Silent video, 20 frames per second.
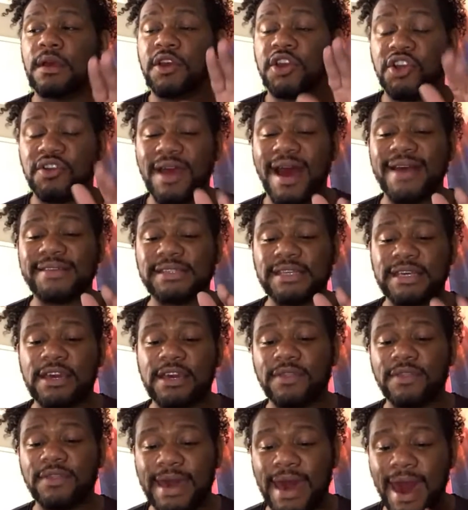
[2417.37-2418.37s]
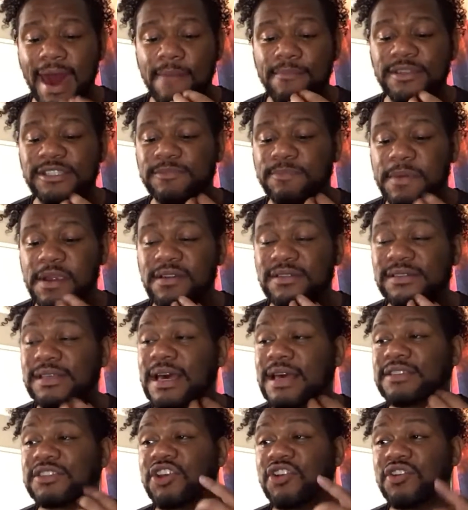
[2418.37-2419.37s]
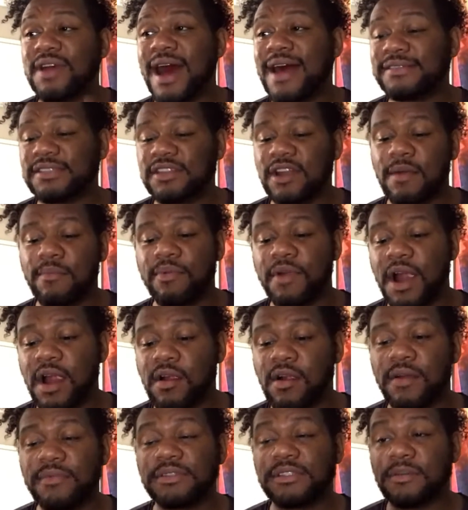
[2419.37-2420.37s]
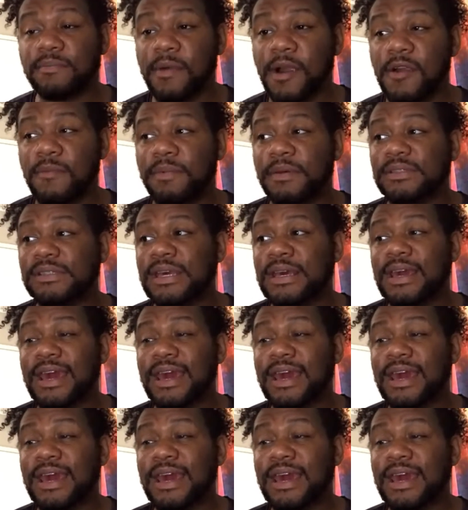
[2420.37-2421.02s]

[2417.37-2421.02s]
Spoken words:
Curiosity killed the cat, but Spirit says curiosity are breadcrumbs to purpose.